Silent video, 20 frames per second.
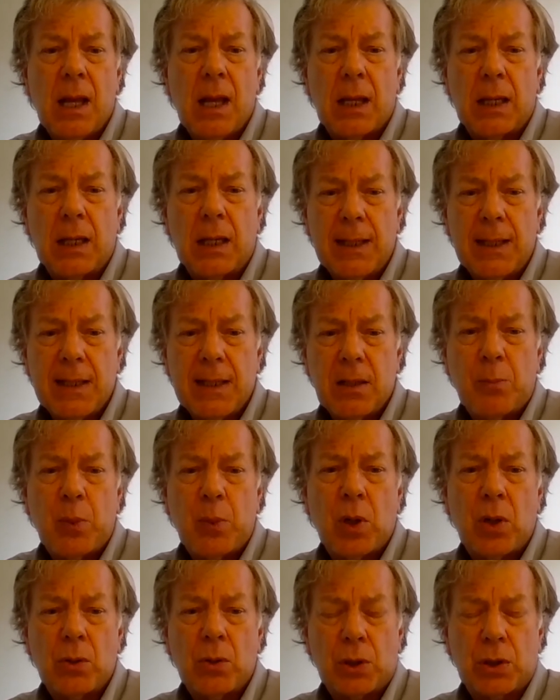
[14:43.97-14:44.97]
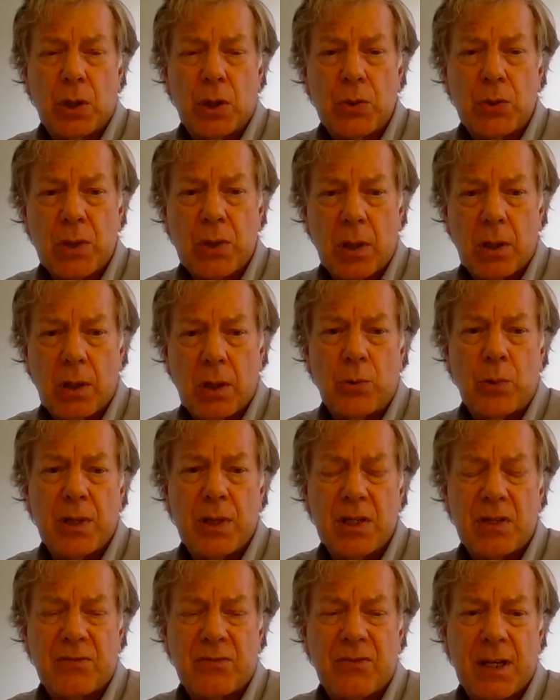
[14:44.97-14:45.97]
Leopold goes along with
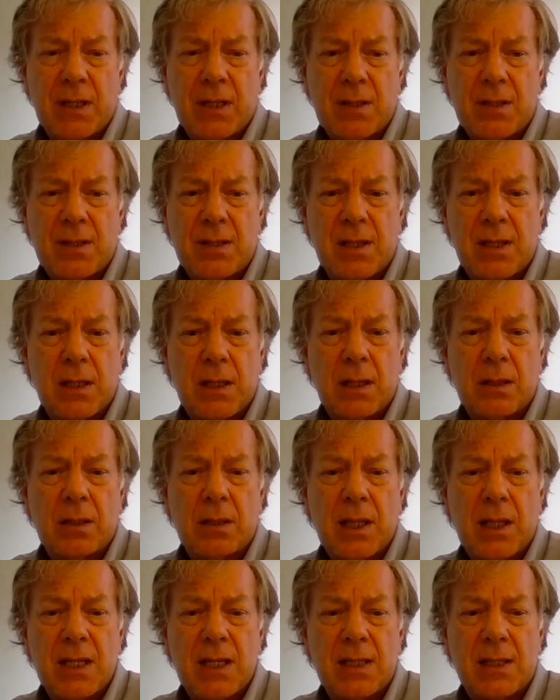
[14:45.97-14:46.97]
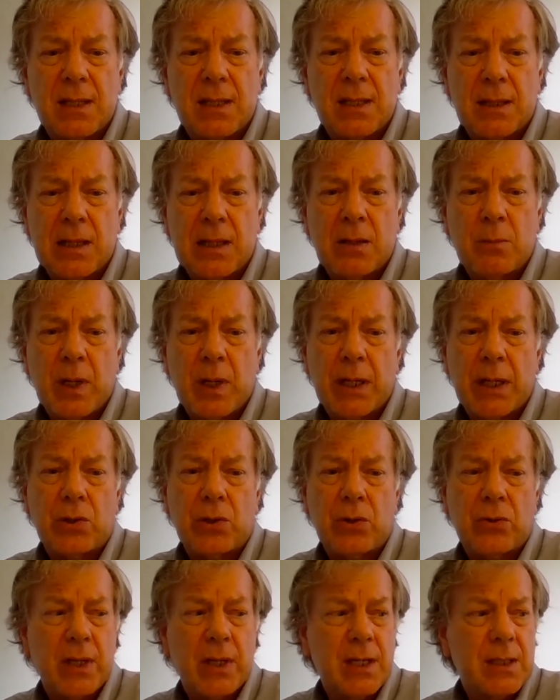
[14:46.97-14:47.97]
his fantasy, and they start out by
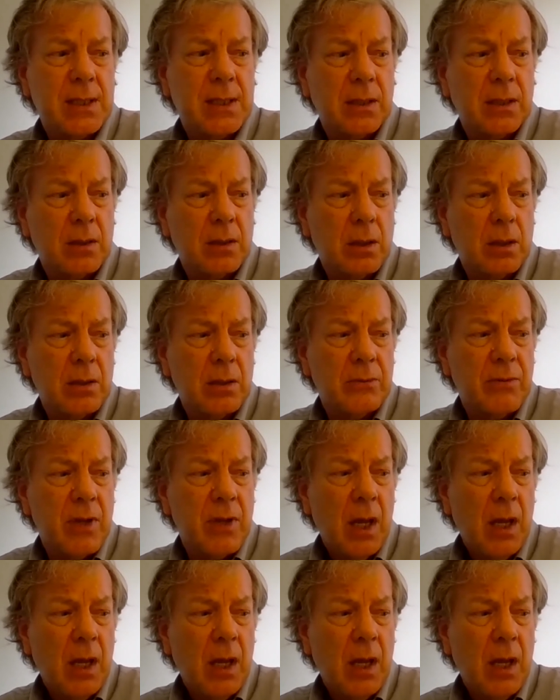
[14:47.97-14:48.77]
creating a lot of